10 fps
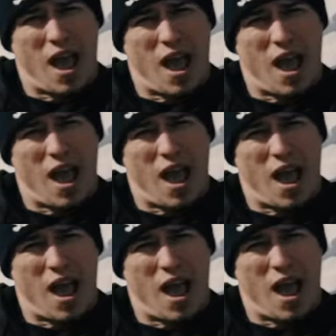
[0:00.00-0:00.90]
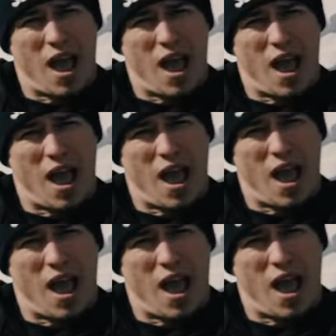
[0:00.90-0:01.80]

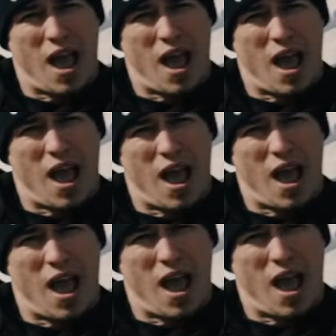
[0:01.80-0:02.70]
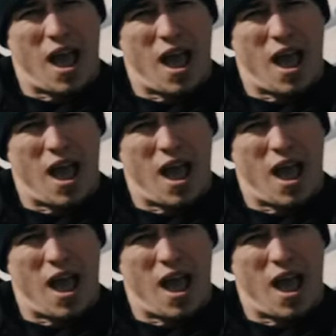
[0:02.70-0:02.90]
[no speech]